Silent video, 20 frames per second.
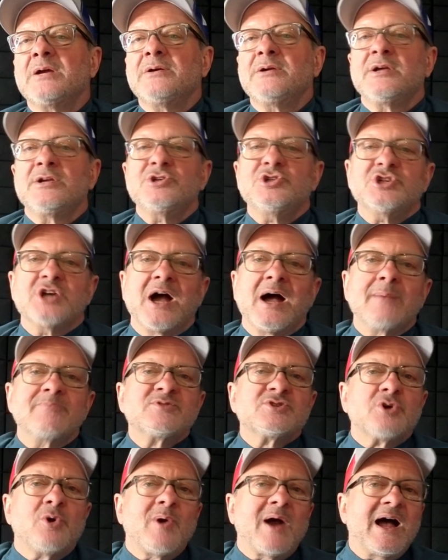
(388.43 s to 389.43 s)

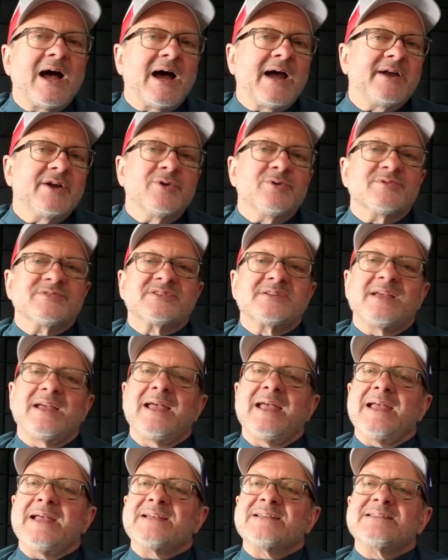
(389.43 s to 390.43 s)
Jobs Ohio's
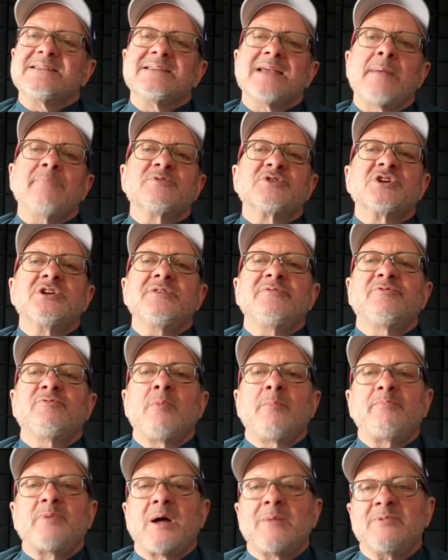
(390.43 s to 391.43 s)
exemption
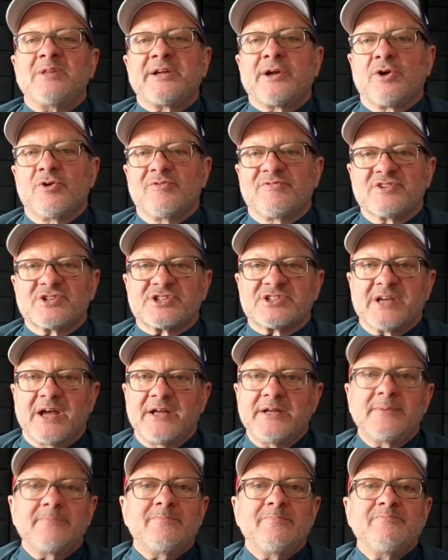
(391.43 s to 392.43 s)
from public
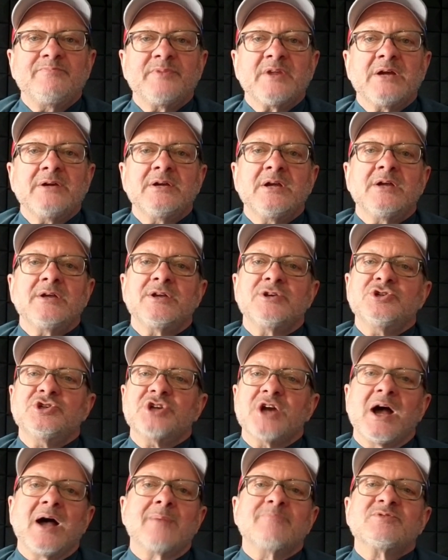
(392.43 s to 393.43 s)
oversight,
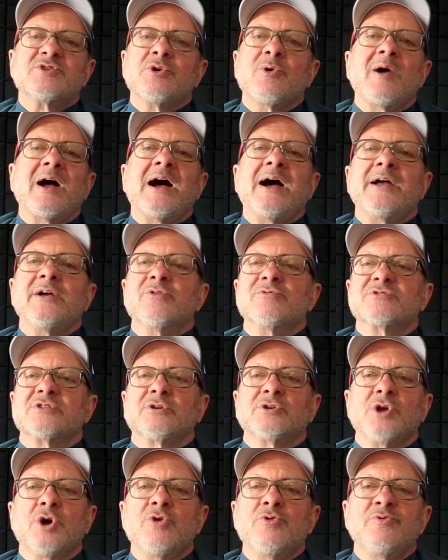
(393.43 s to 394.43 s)
Jobs Ohio's
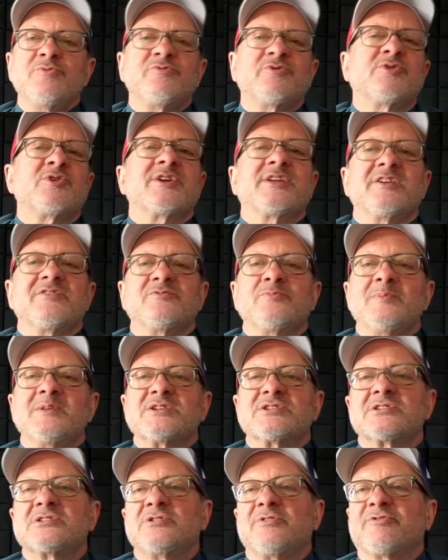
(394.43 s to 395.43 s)
loan
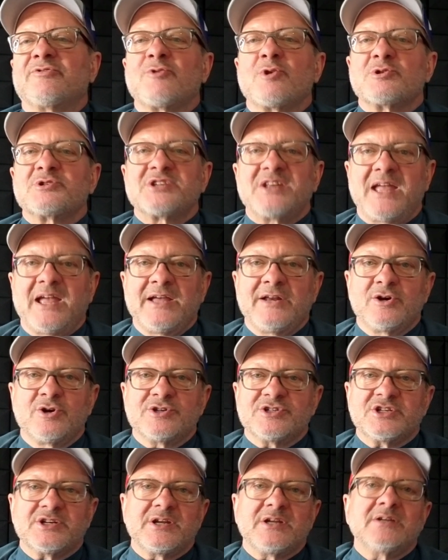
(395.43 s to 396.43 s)
forgiveness to First
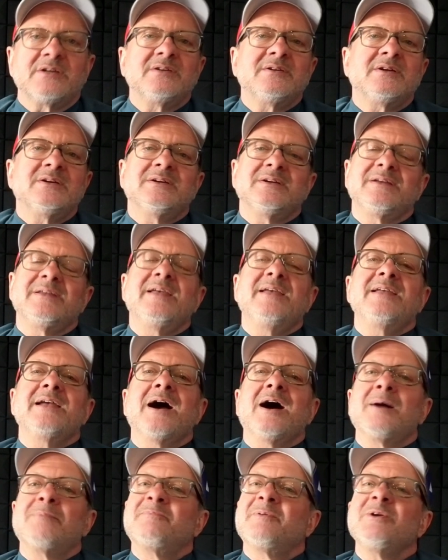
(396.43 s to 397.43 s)
Energy.
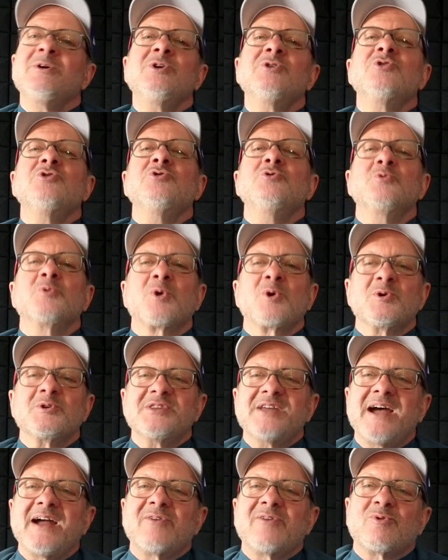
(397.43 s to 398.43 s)
Yup, you
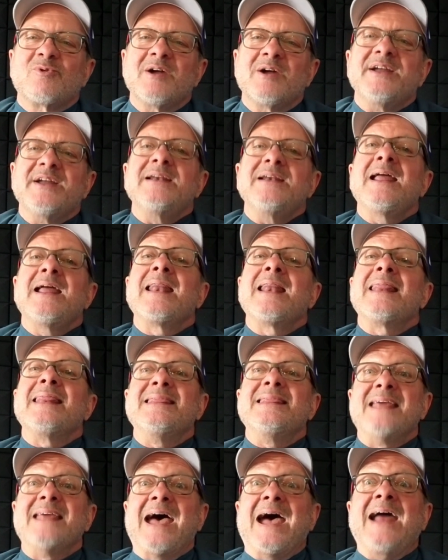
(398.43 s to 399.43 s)
heard that right,
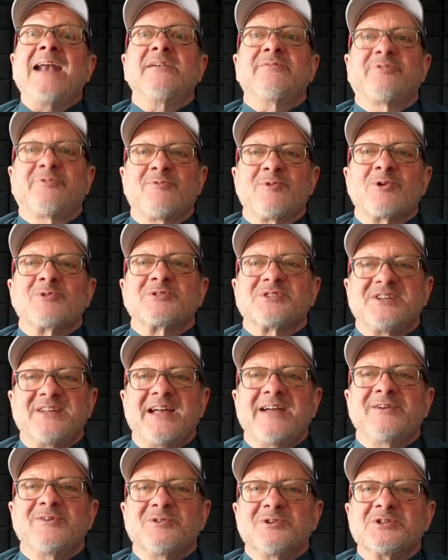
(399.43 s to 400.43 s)
that First
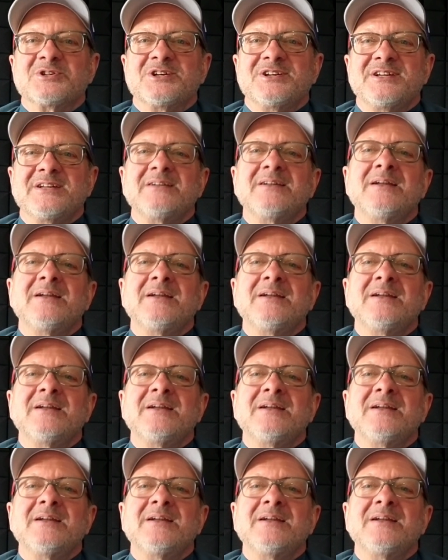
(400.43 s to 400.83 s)
Energy.